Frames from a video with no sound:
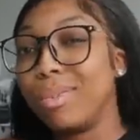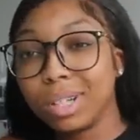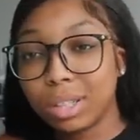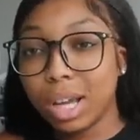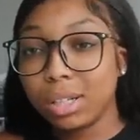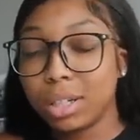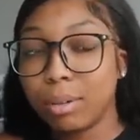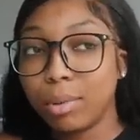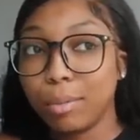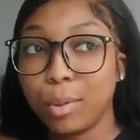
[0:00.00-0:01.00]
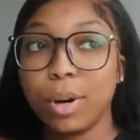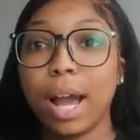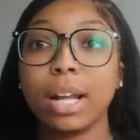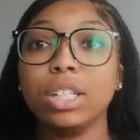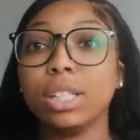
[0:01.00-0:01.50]
want that job no
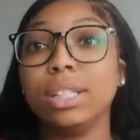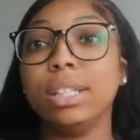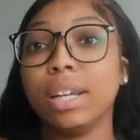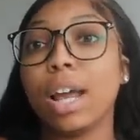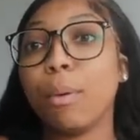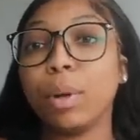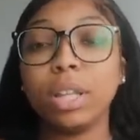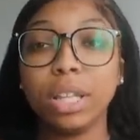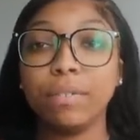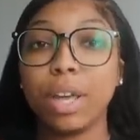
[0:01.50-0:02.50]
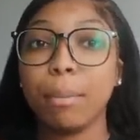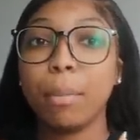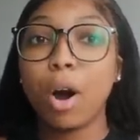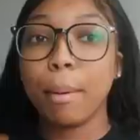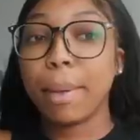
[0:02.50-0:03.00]
more, I just did not want to leave
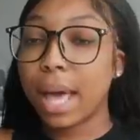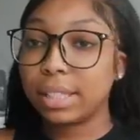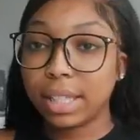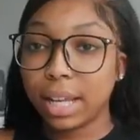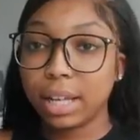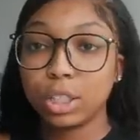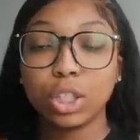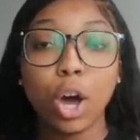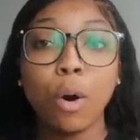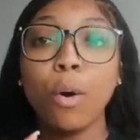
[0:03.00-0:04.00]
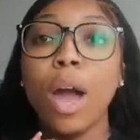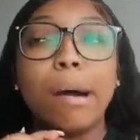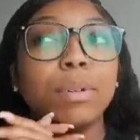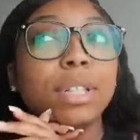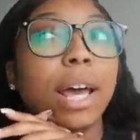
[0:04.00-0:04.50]
them on bad standings. So
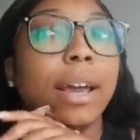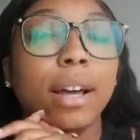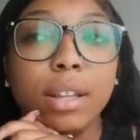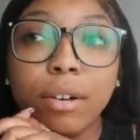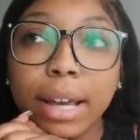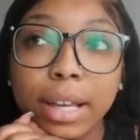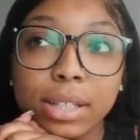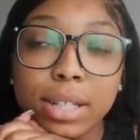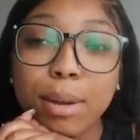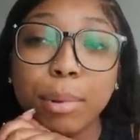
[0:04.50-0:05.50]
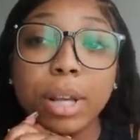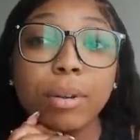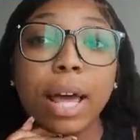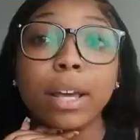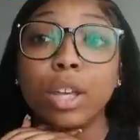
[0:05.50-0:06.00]
I was like a little hesitant, but they
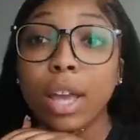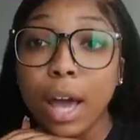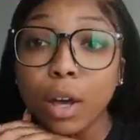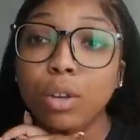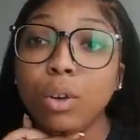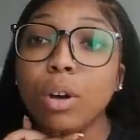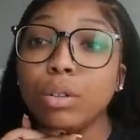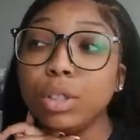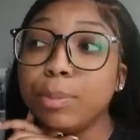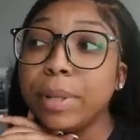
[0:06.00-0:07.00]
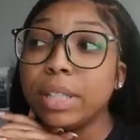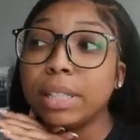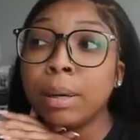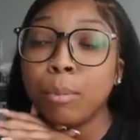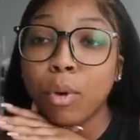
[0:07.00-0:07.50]
were like, yeah, can you know, you speak to
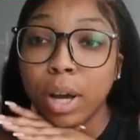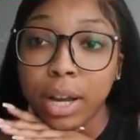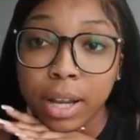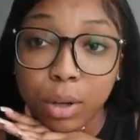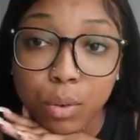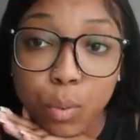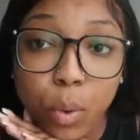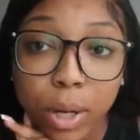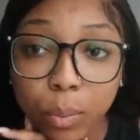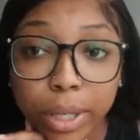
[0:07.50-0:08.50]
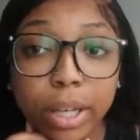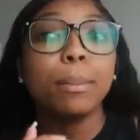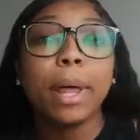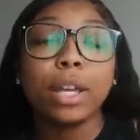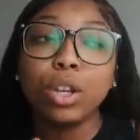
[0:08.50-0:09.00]
someone and do it one week. So
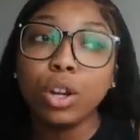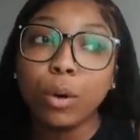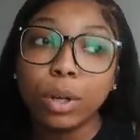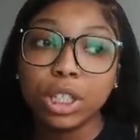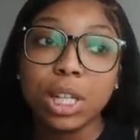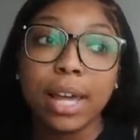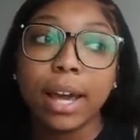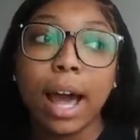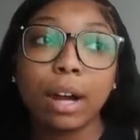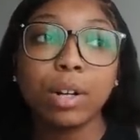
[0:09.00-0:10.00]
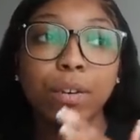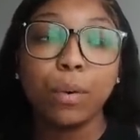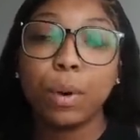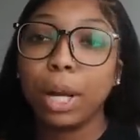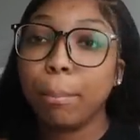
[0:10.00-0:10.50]
I'm like, you know what, Shalaya, I don't
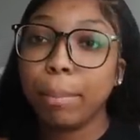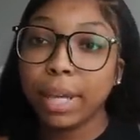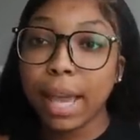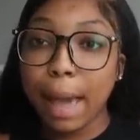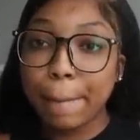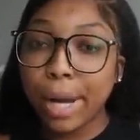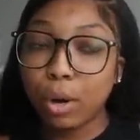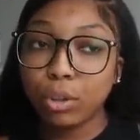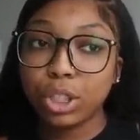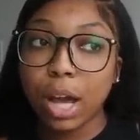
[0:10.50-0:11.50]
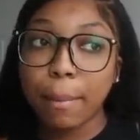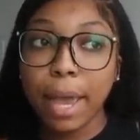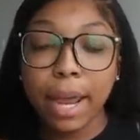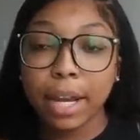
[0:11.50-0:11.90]
even want to be at my old job